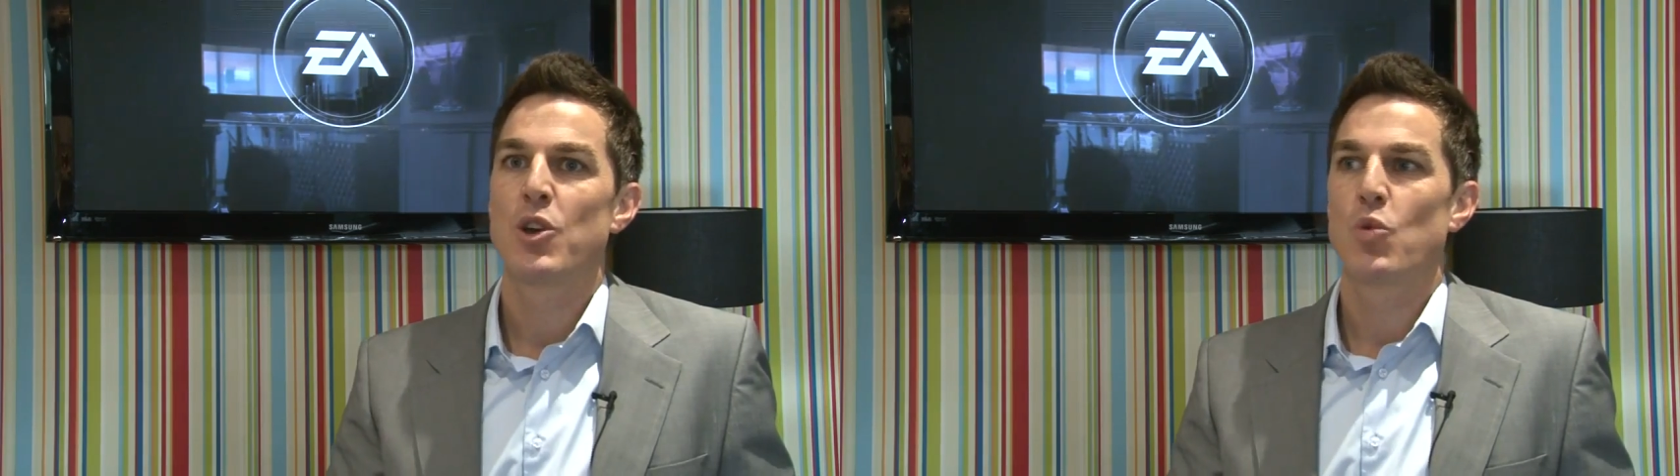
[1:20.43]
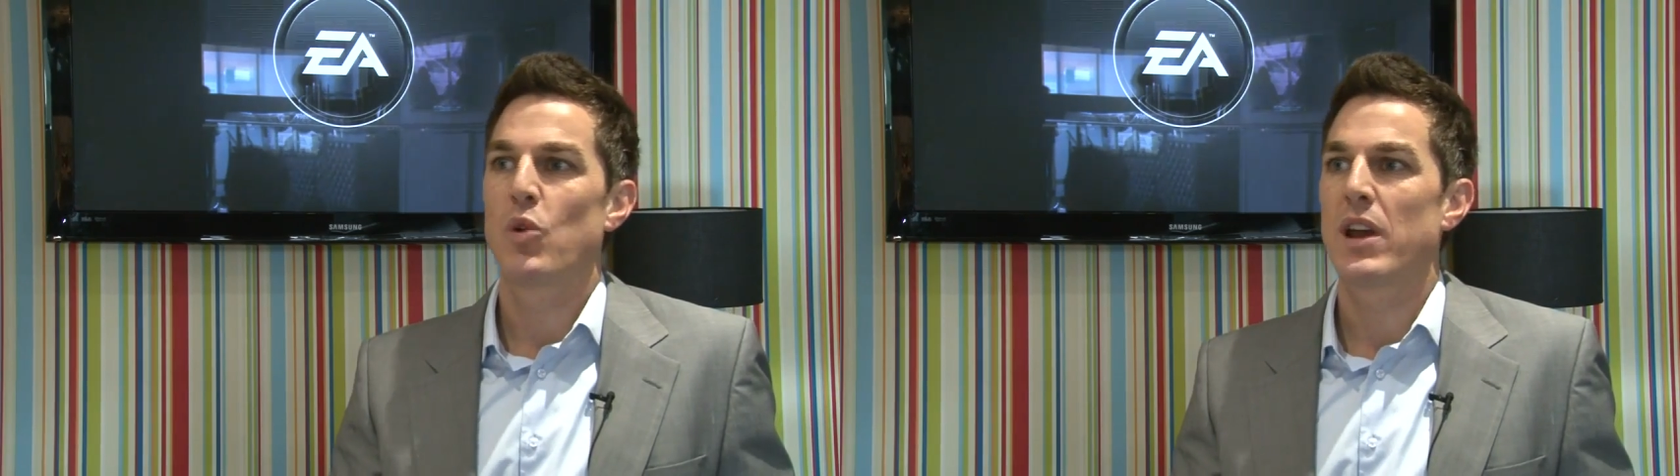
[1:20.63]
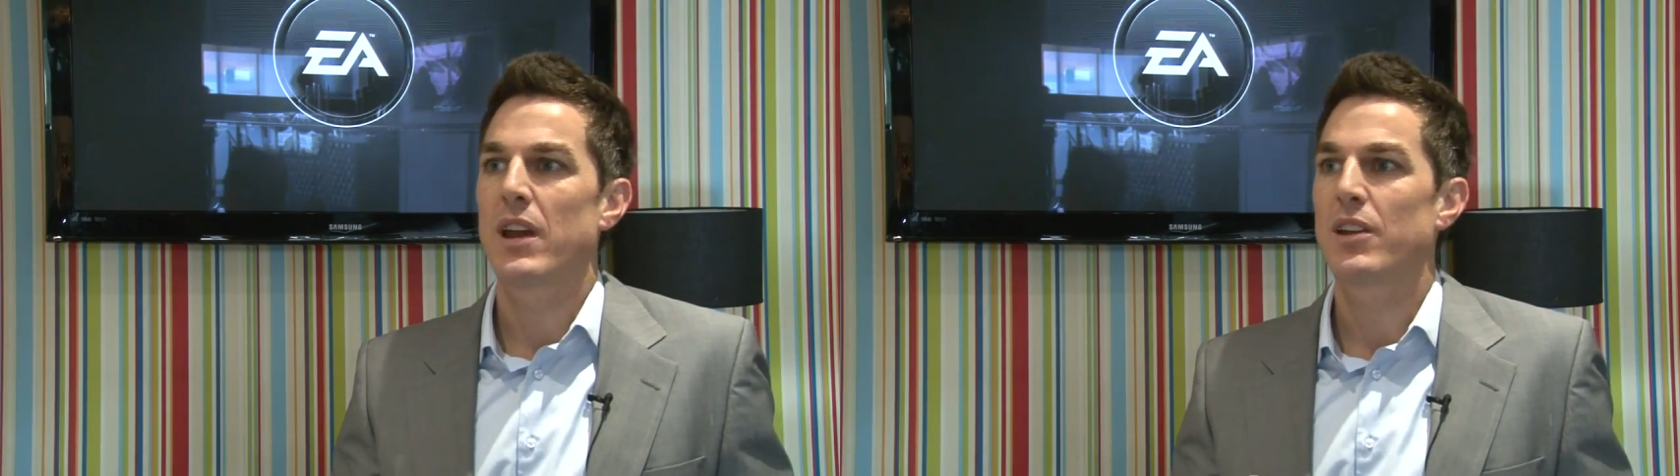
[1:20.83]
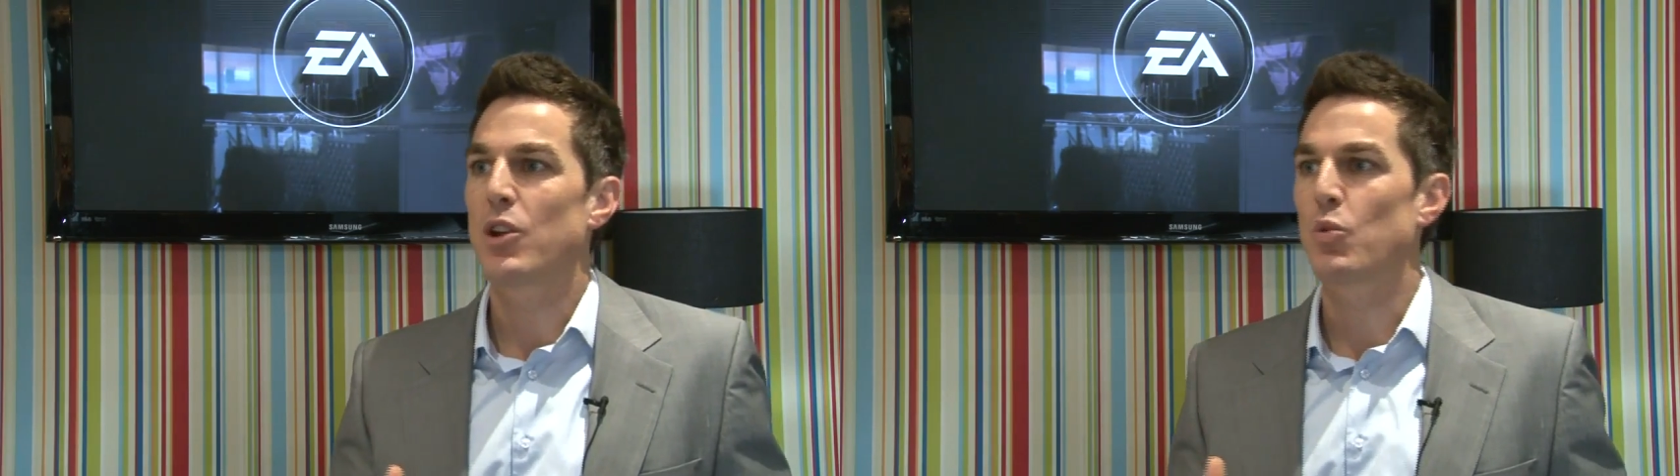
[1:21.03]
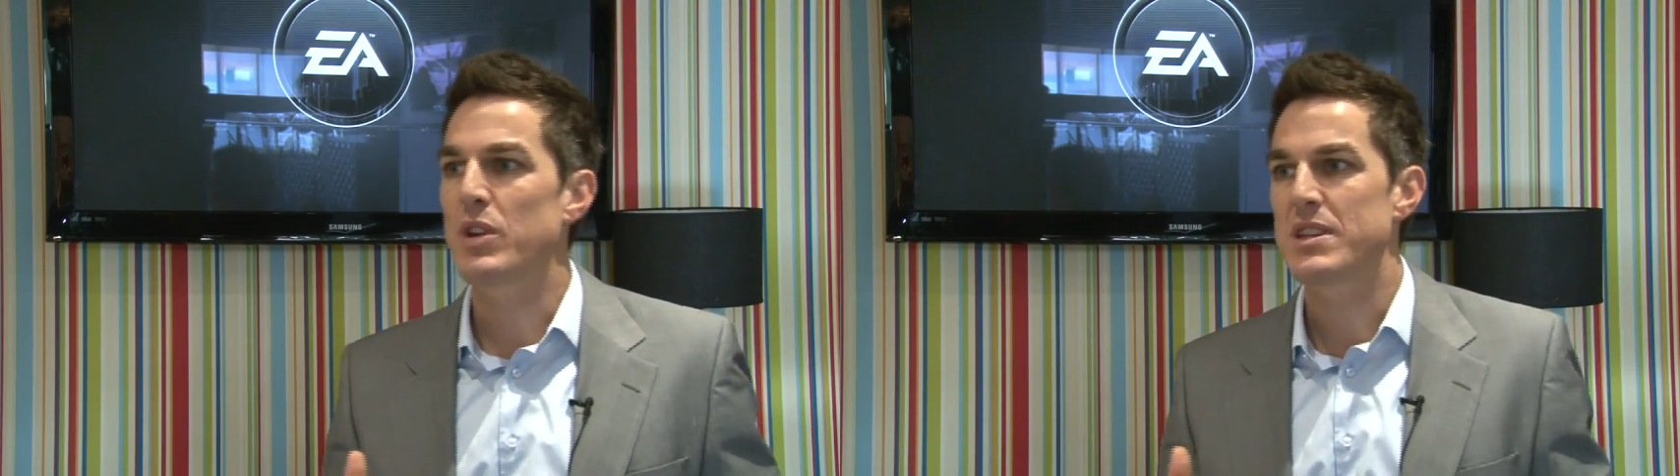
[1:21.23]

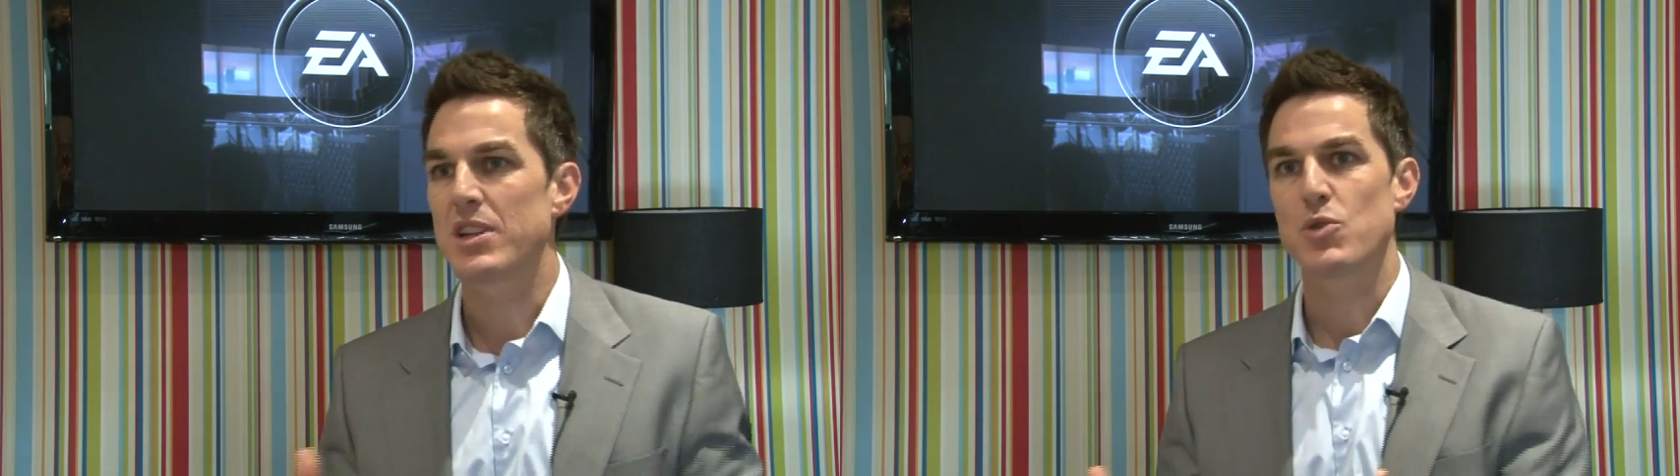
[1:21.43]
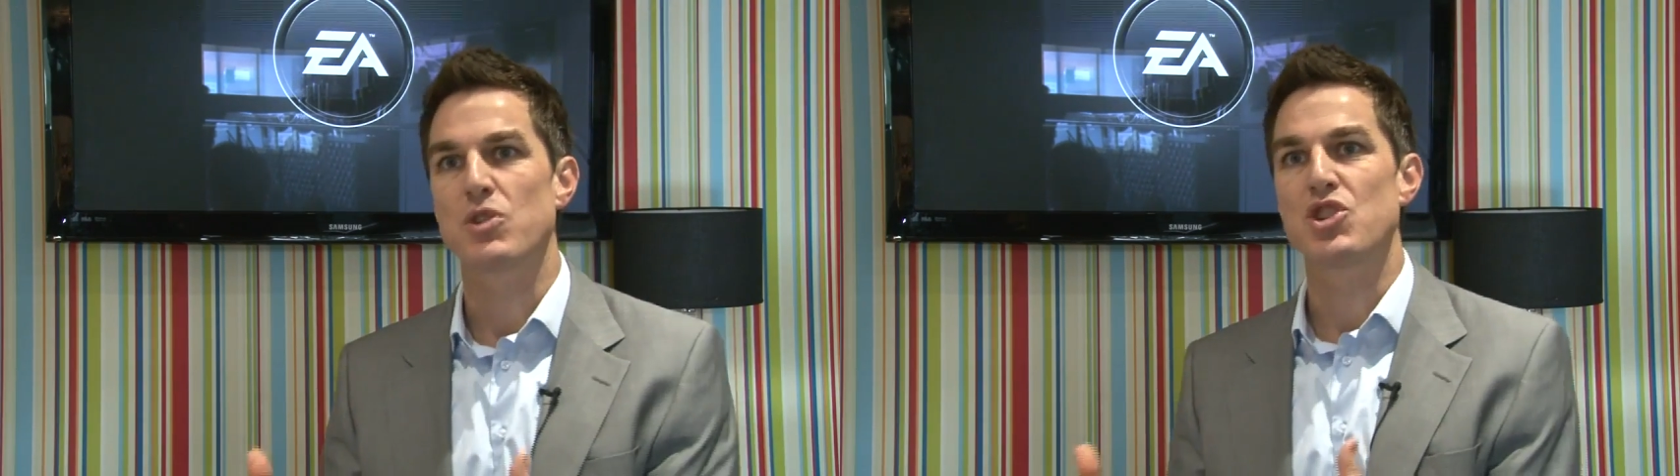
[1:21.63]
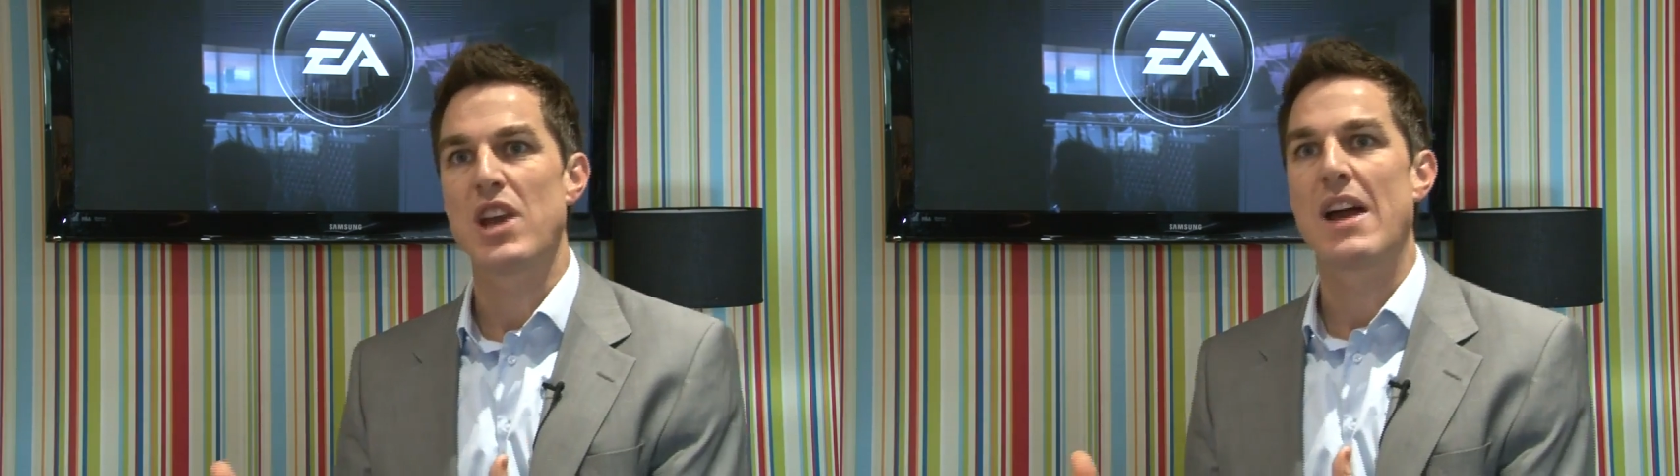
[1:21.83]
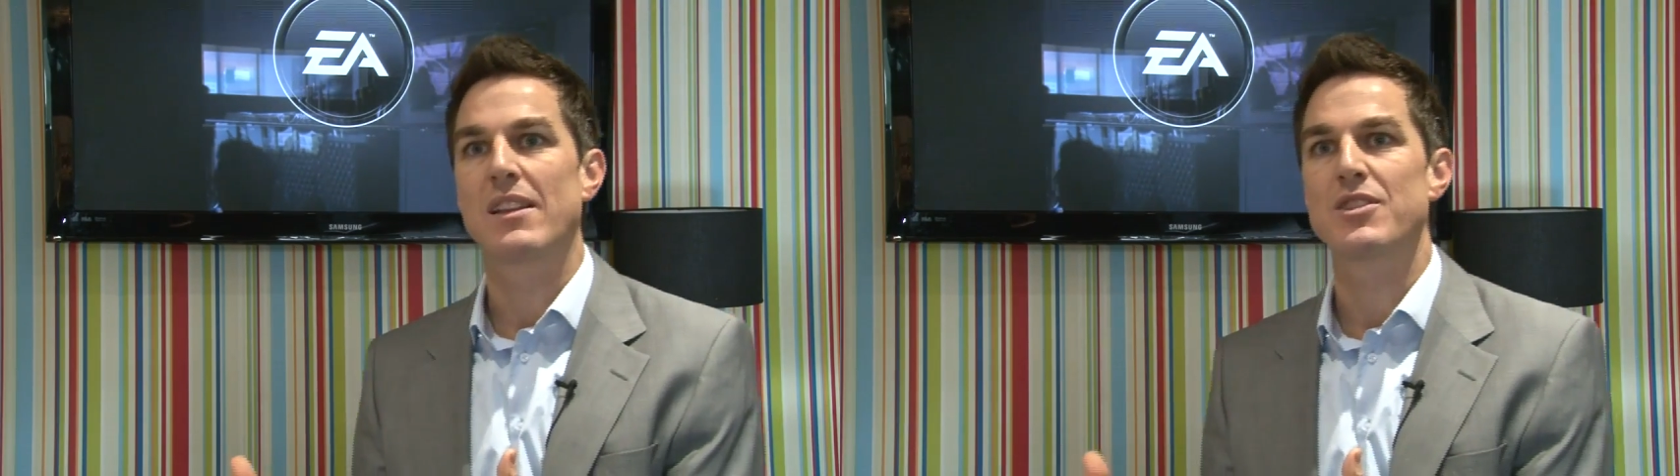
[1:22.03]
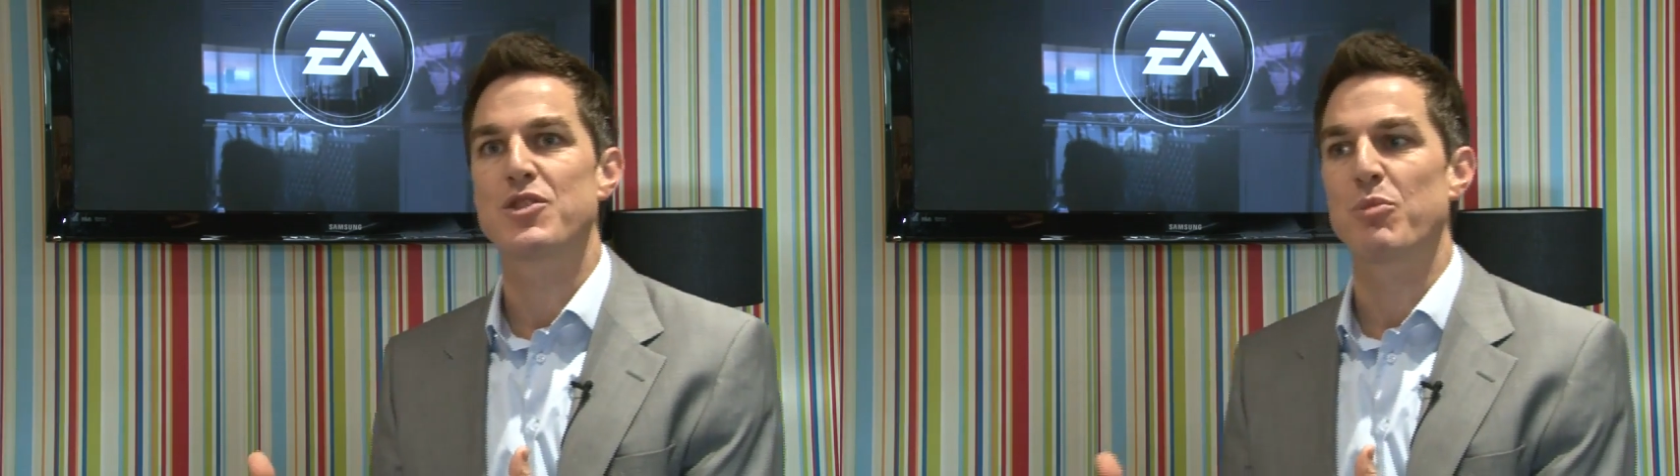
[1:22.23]
where we set you a challenge